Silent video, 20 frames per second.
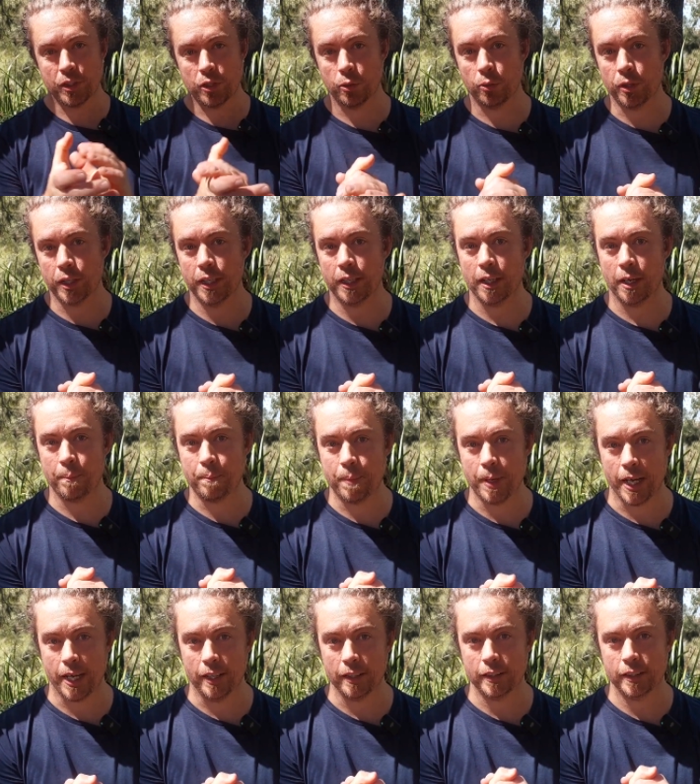talking
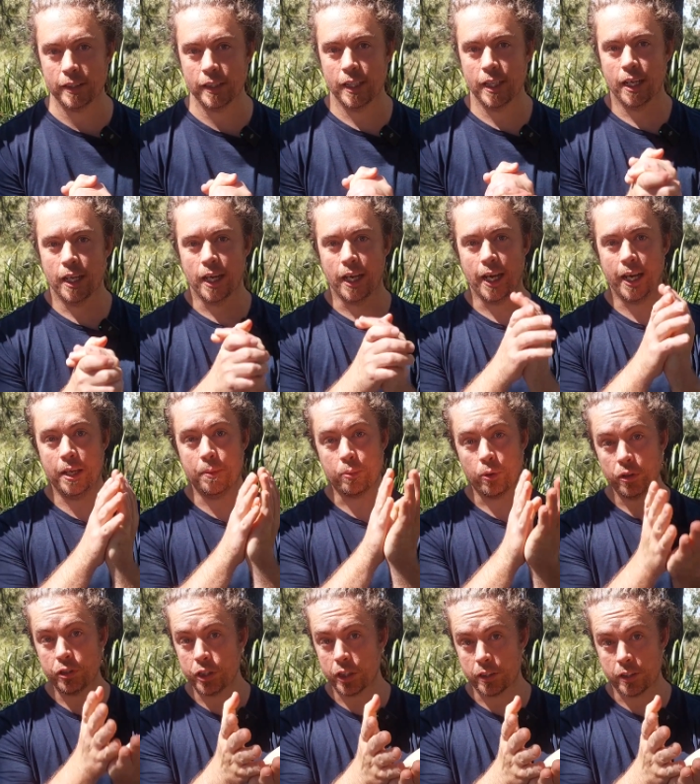about a
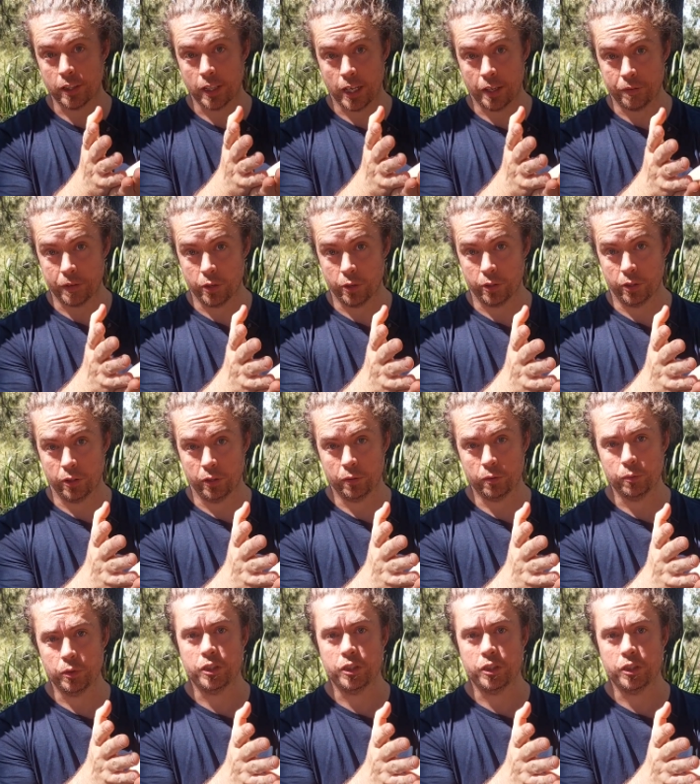project that I have going on,